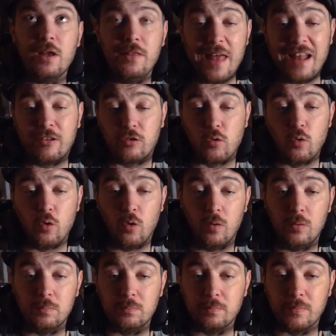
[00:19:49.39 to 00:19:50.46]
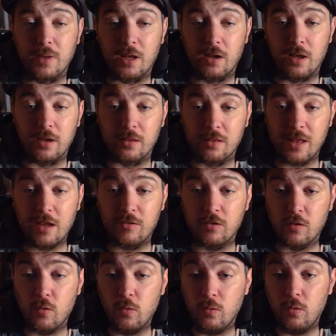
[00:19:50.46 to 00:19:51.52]
That's cool. That, like, that's
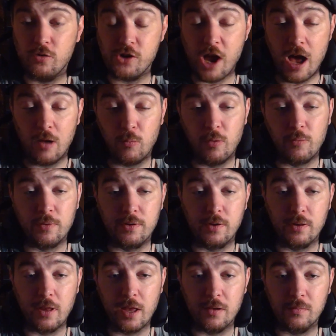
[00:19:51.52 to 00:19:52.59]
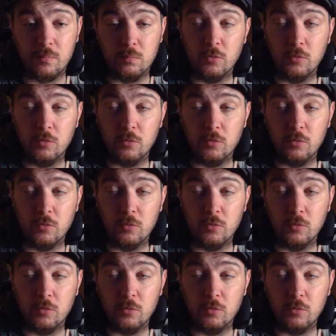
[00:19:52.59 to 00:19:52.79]
a cool shot when we see that